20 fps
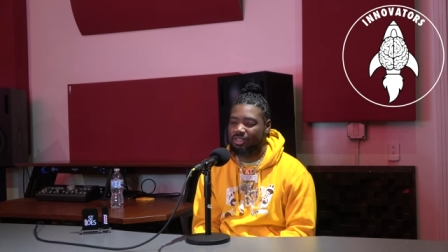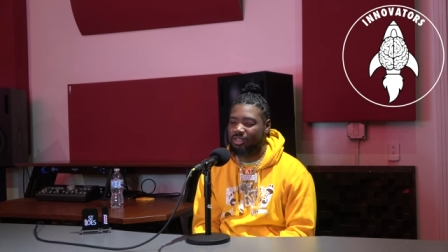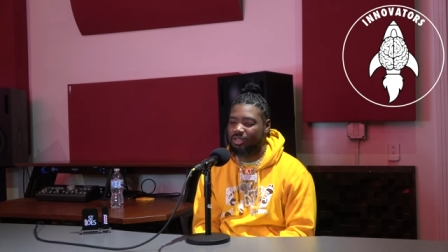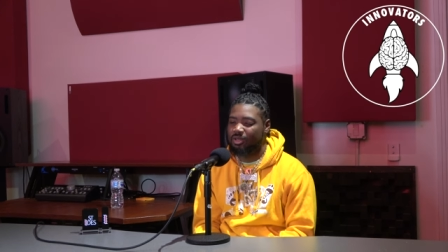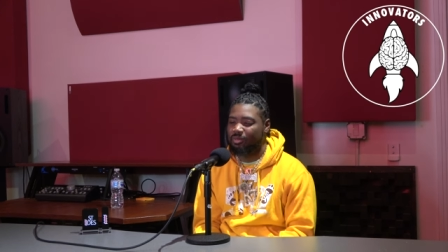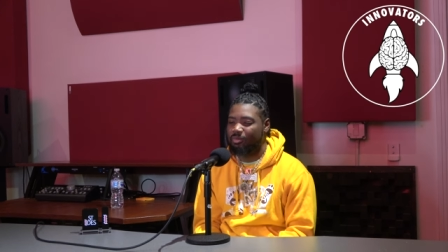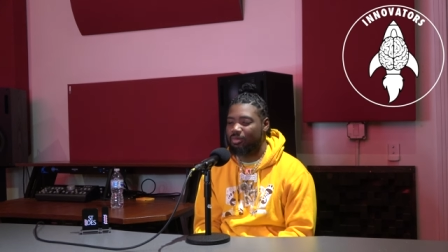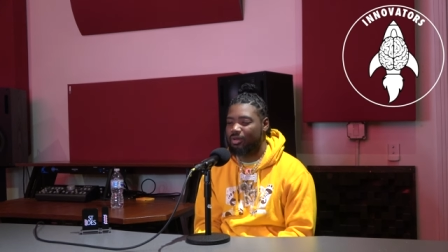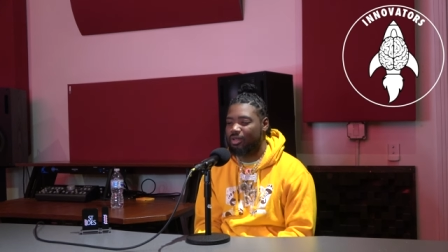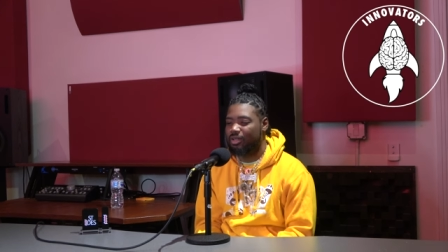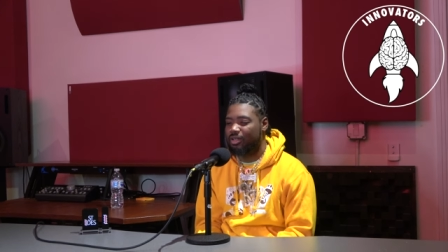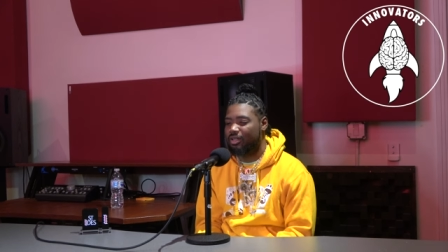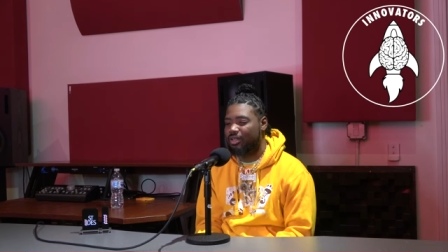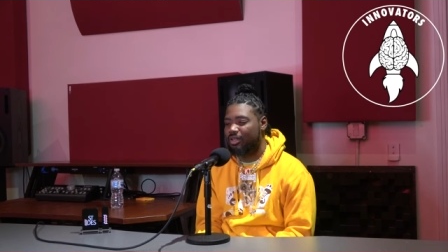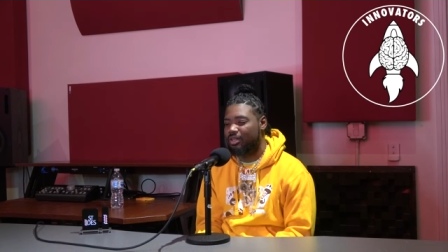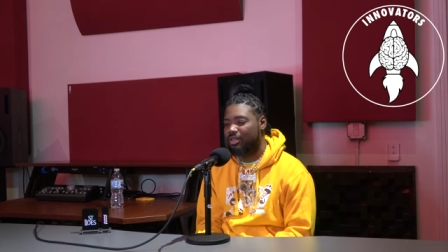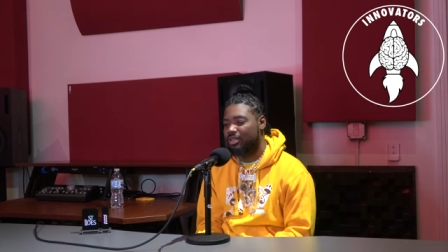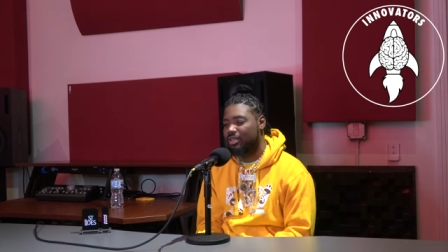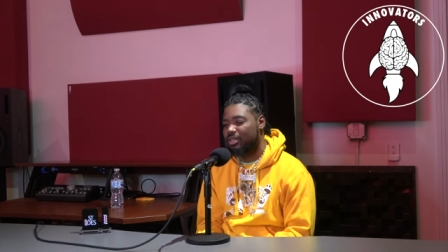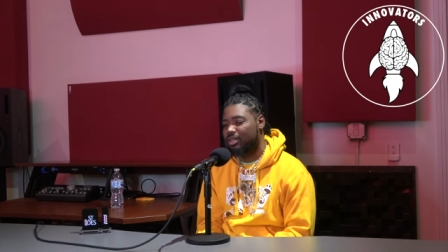That's fucked but,
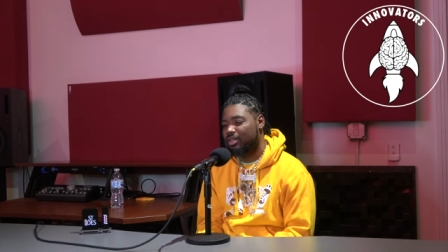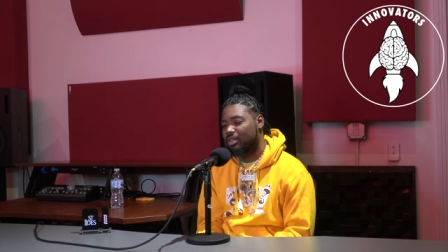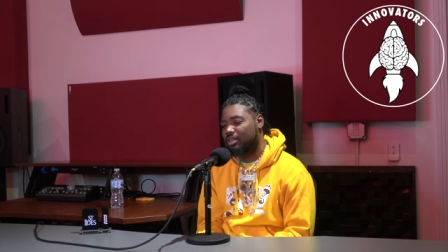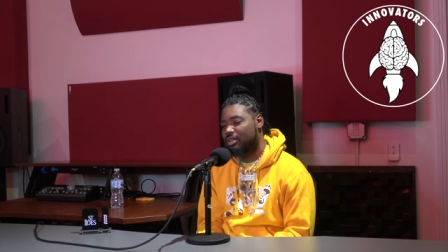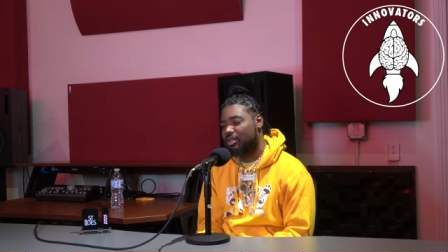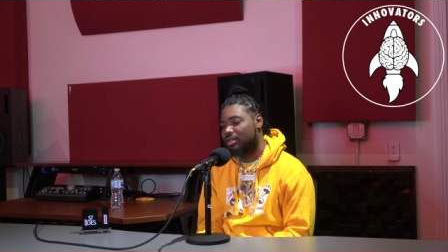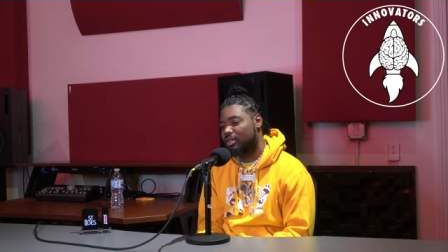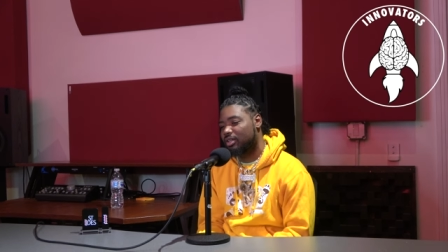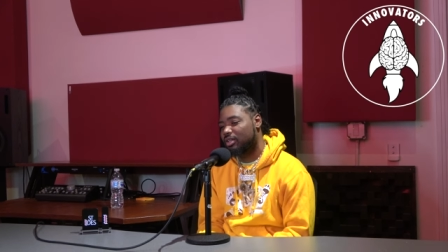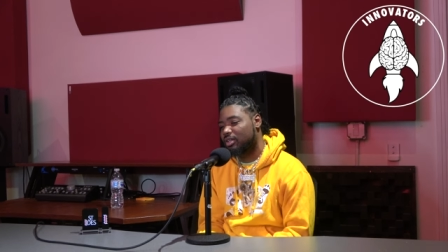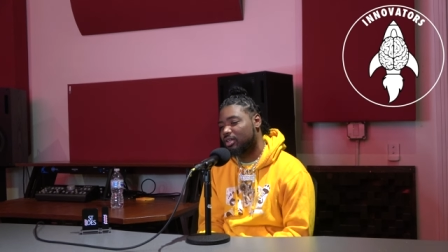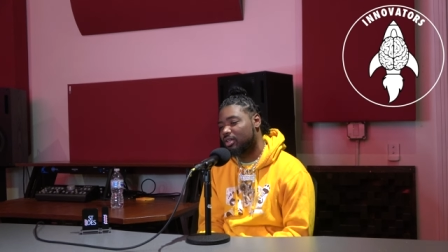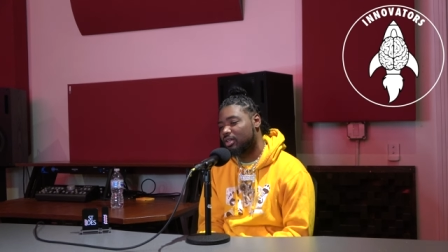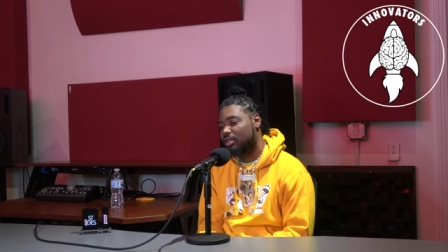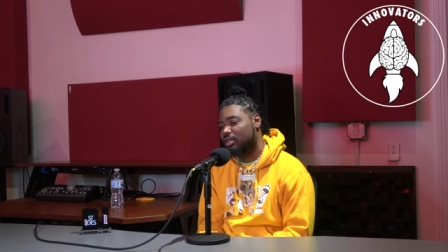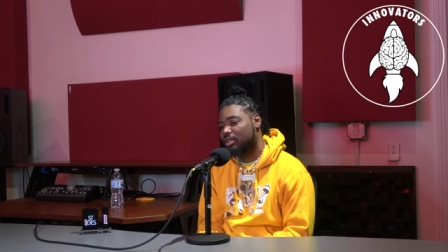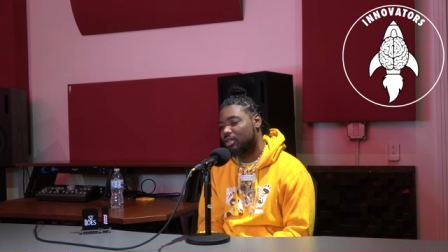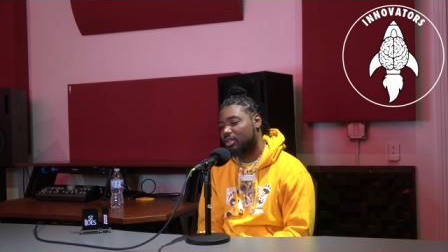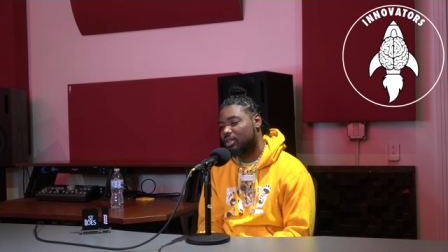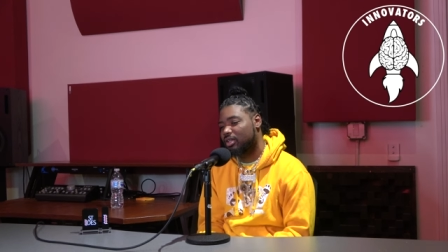up. Yeah, and
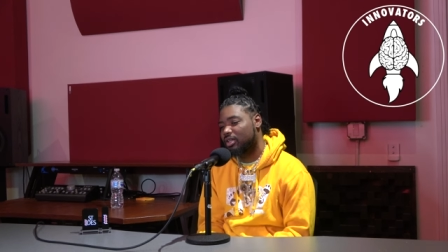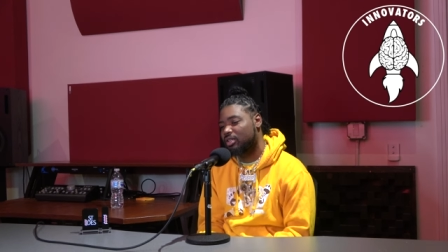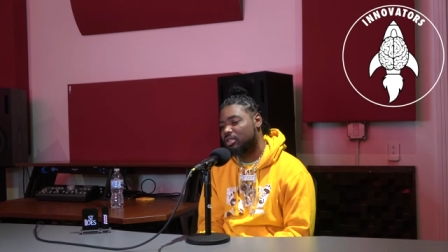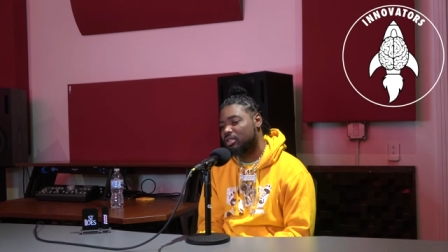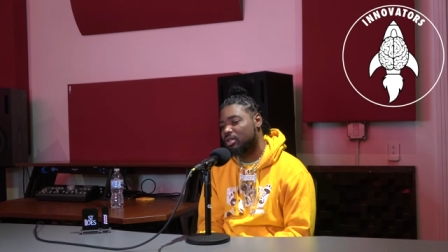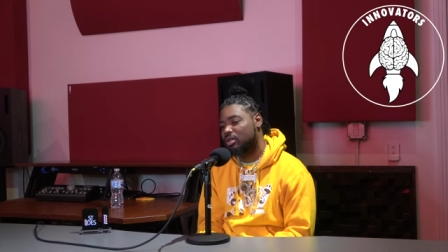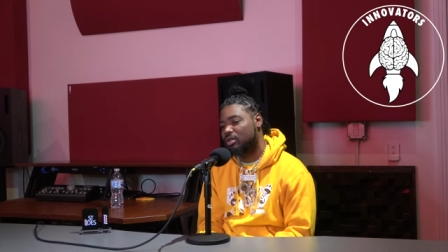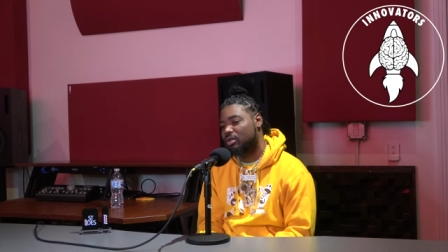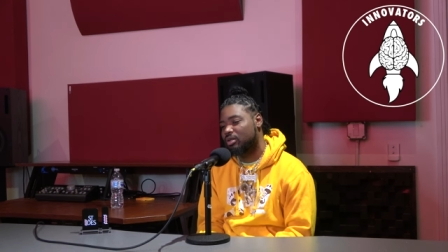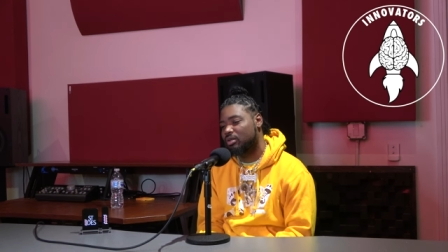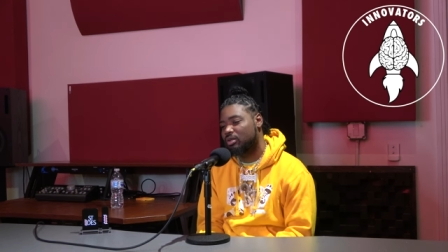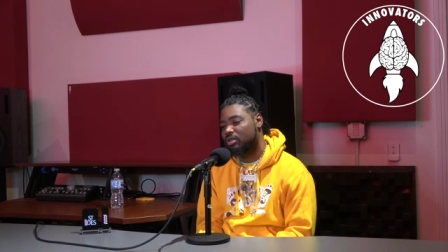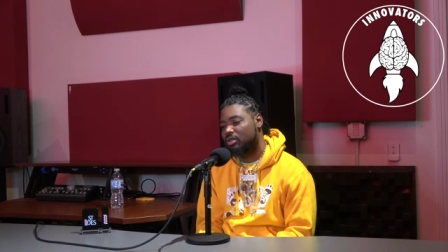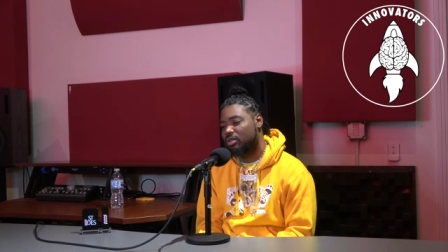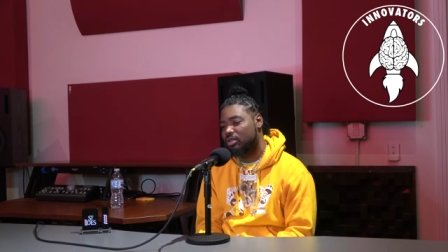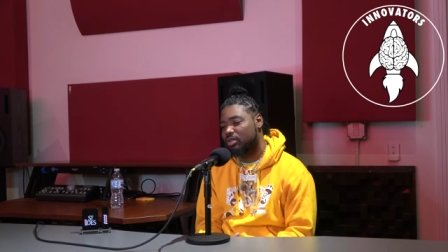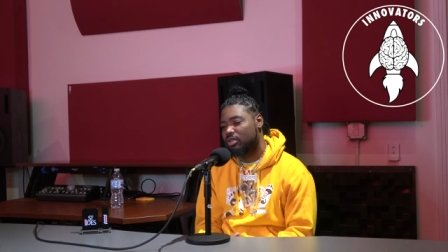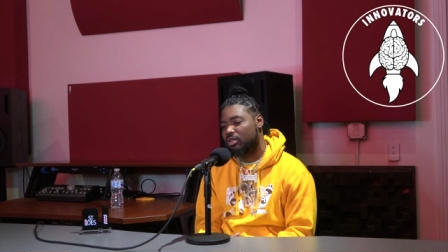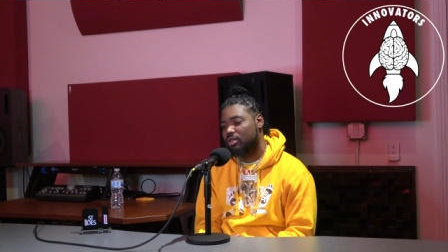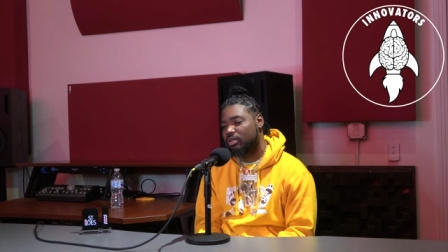he and he told,
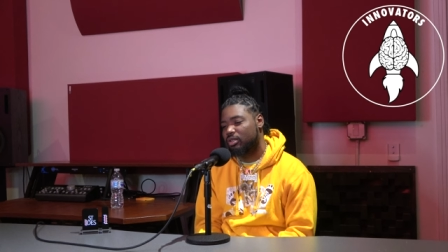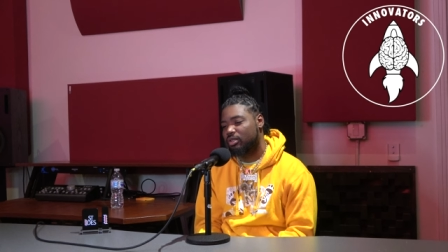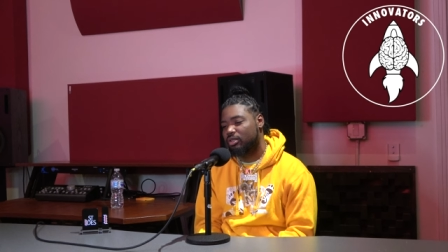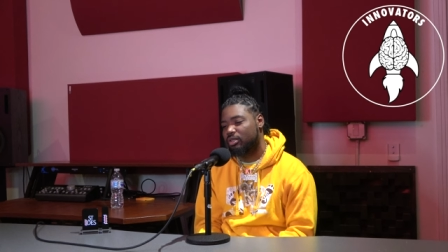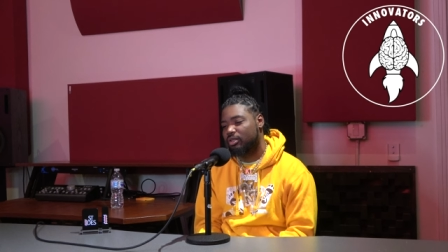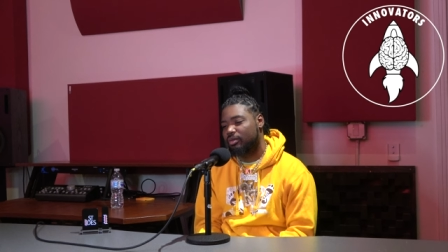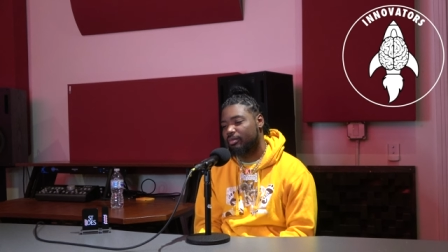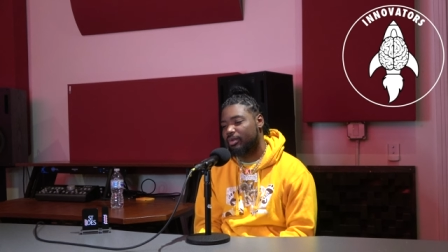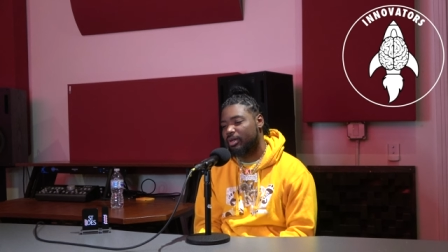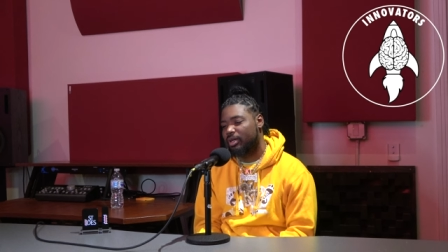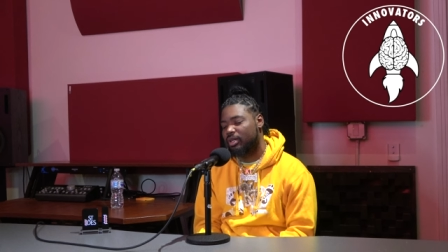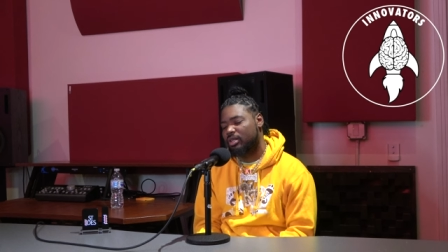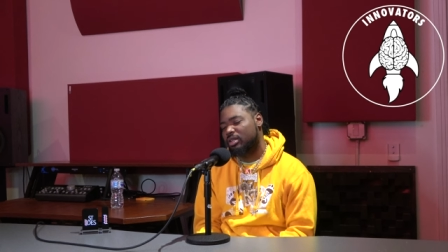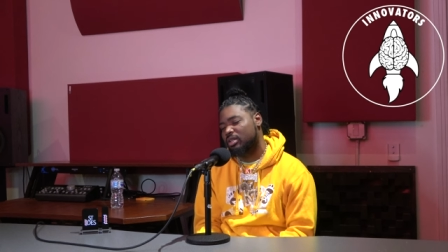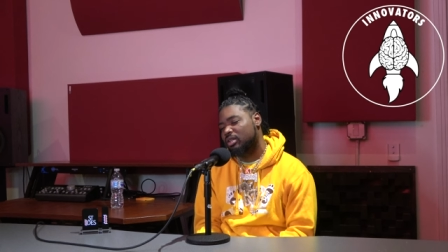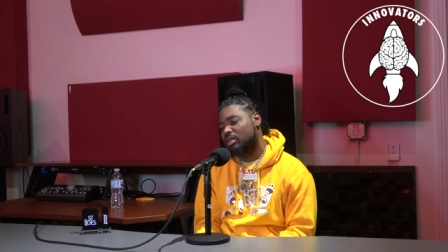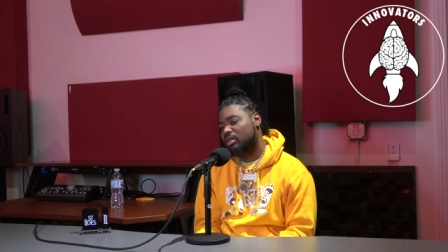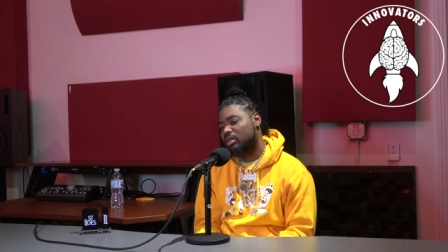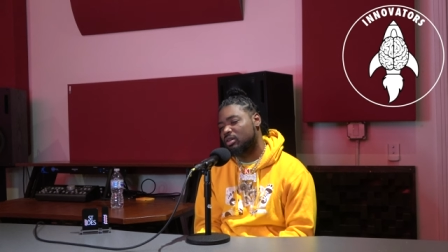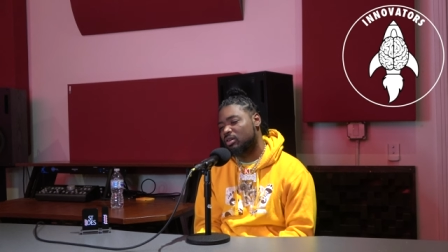
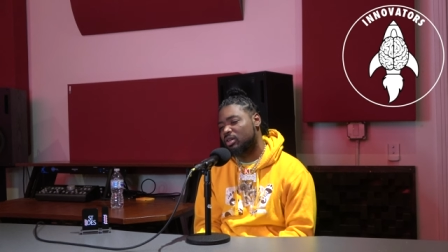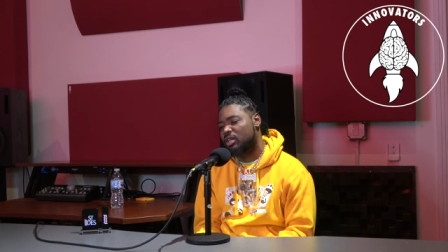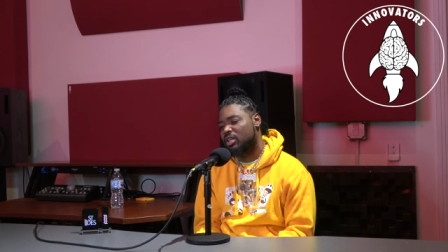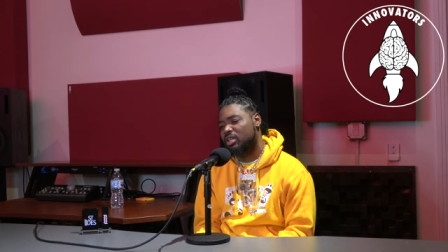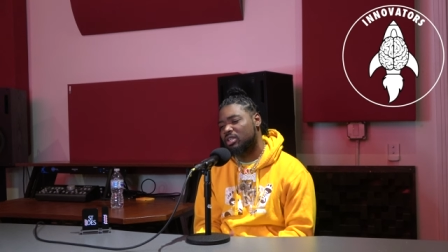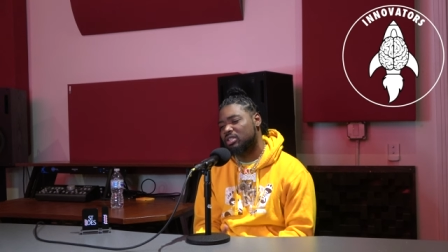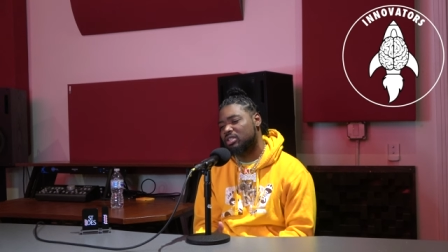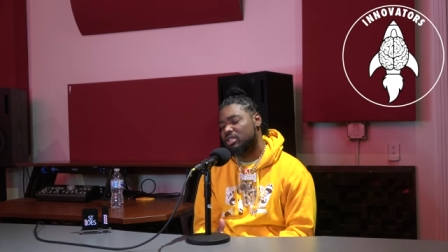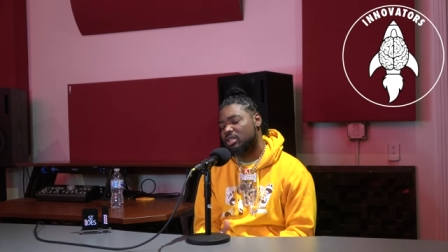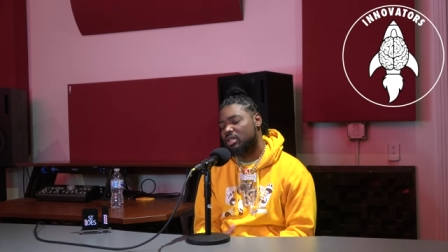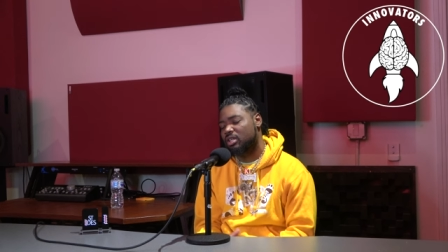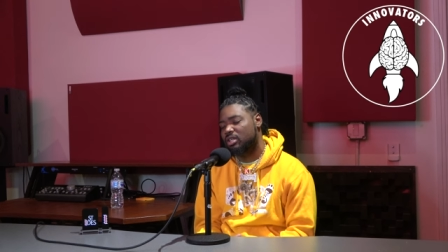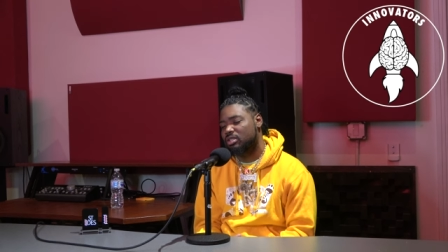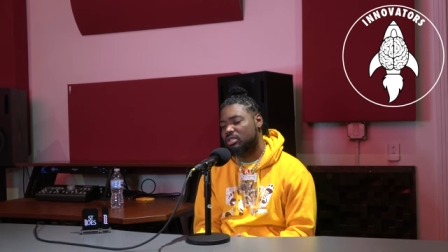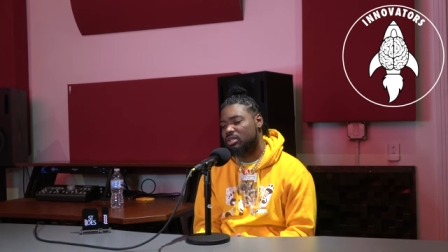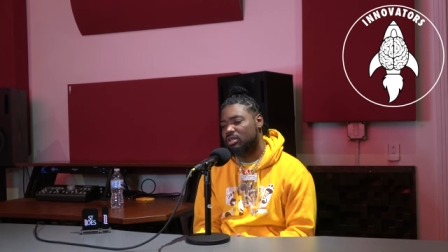but you know it didn't stick.